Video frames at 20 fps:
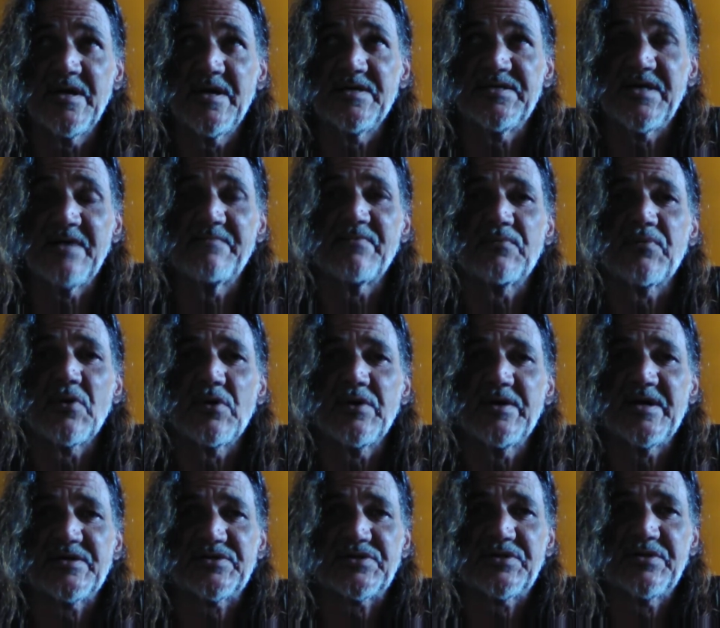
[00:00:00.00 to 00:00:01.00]
day before
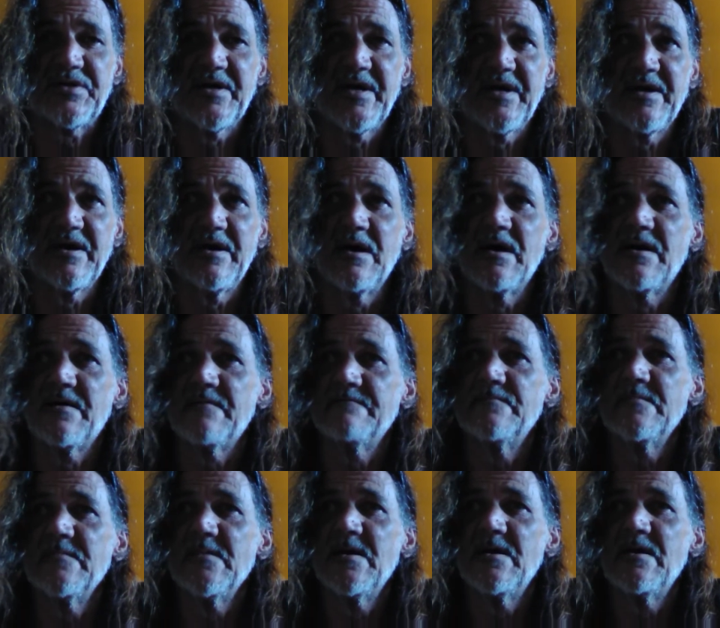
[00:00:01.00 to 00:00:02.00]
yesterday,
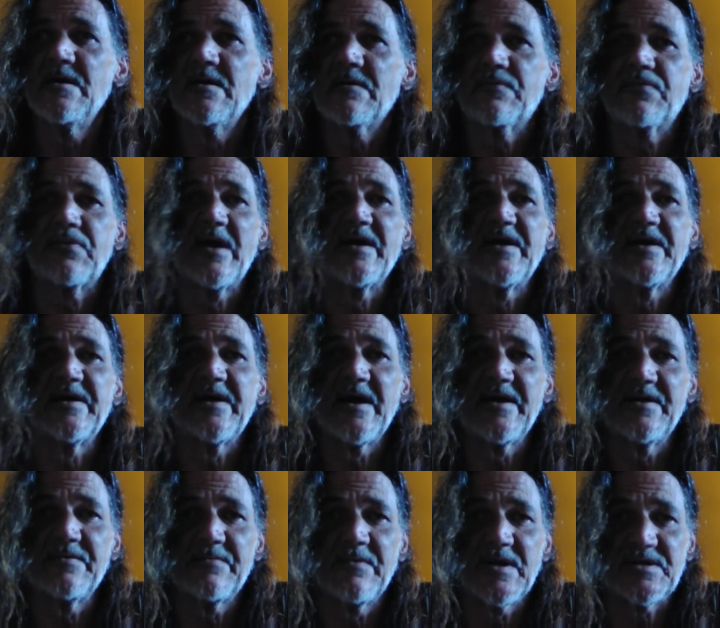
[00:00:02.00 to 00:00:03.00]
Friday
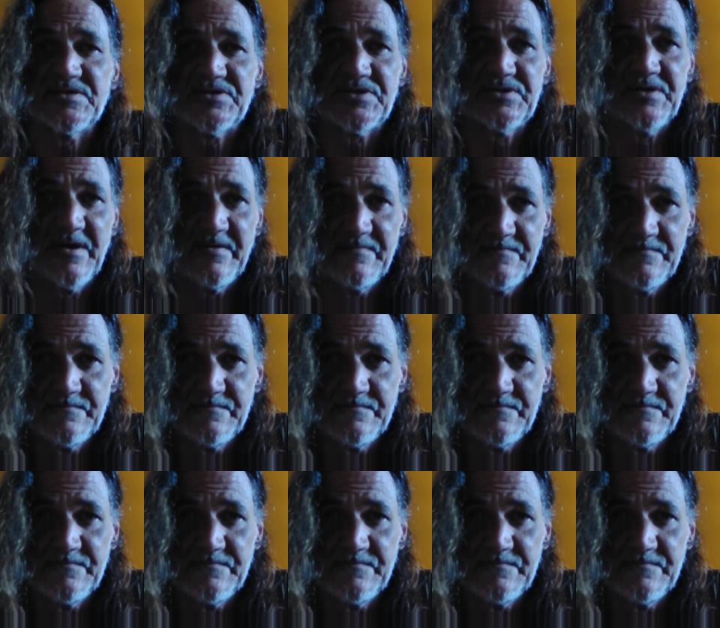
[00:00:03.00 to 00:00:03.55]
night in Rosanov.